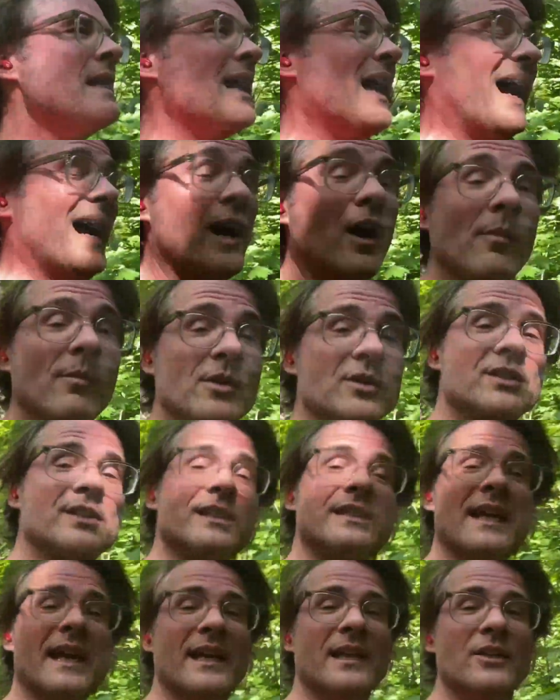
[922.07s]
I almost
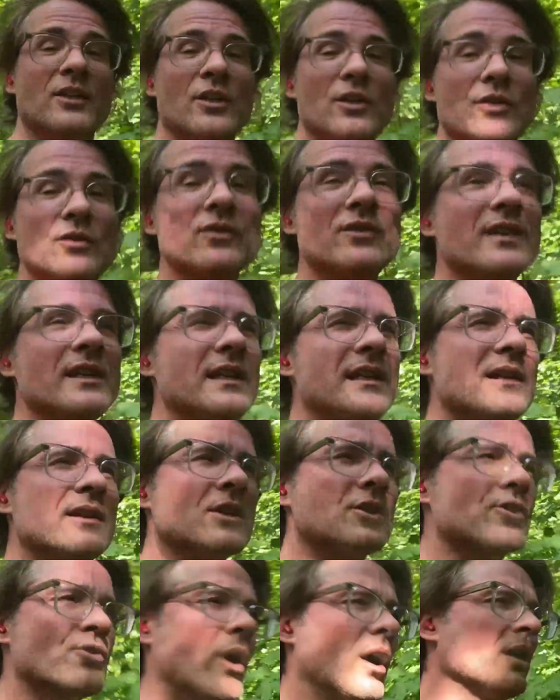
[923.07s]
decided to use the
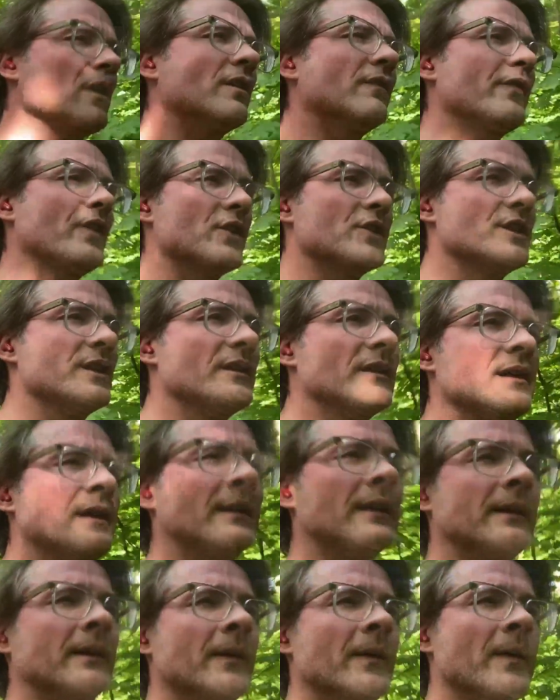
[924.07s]
stronger version,
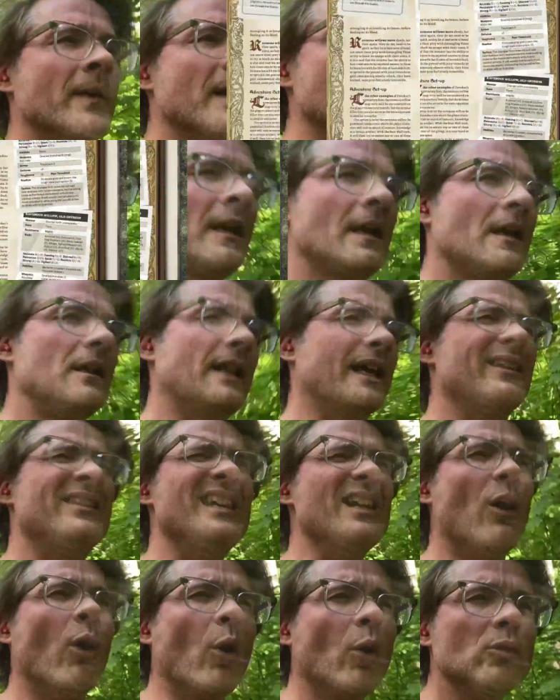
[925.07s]
like the
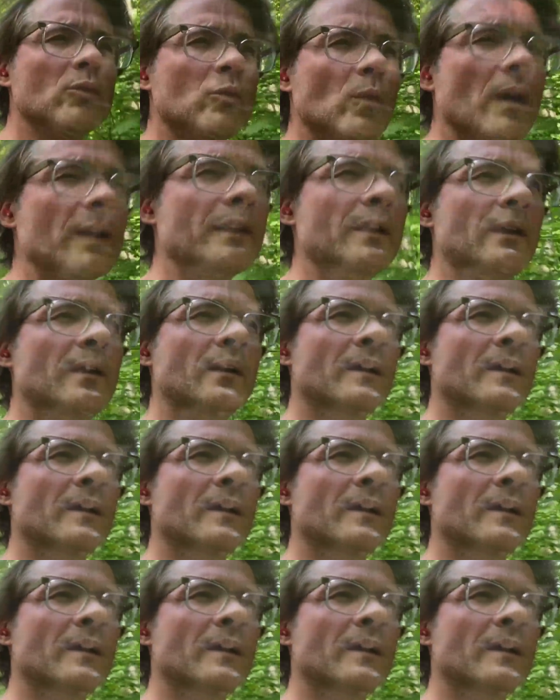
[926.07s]
old one.